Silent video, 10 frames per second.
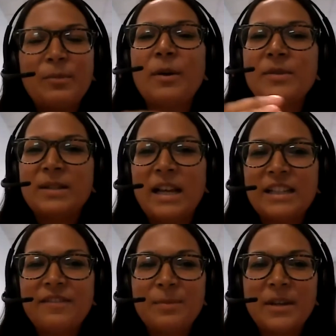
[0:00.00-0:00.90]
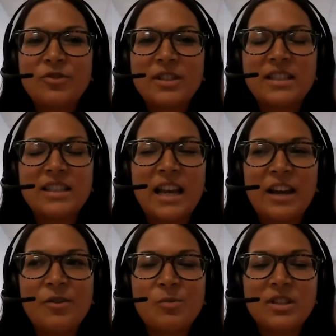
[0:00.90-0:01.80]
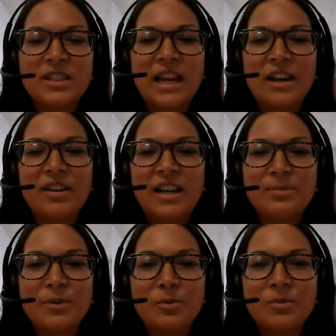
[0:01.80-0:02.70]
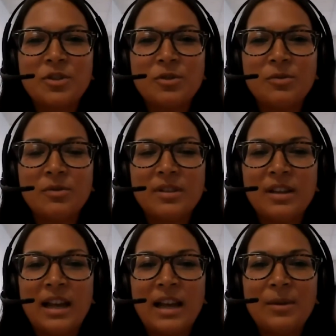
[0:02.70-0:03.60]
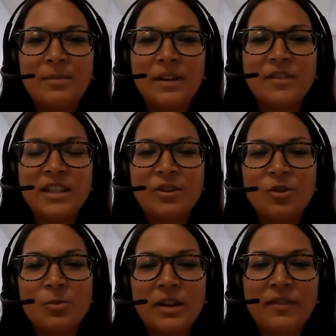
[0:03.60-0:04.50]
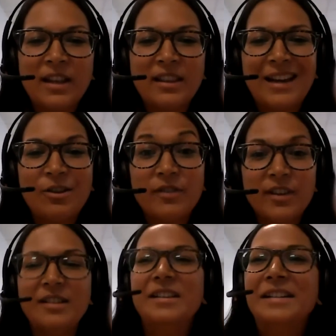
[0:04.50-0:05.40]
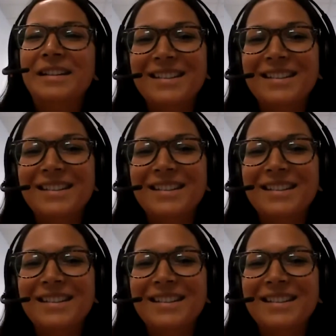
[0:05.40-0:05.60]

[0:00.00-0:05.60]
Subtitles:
Well, I'd definitely be interested in hearing what Sarah has been up to, if there's any other way of getting that out of her.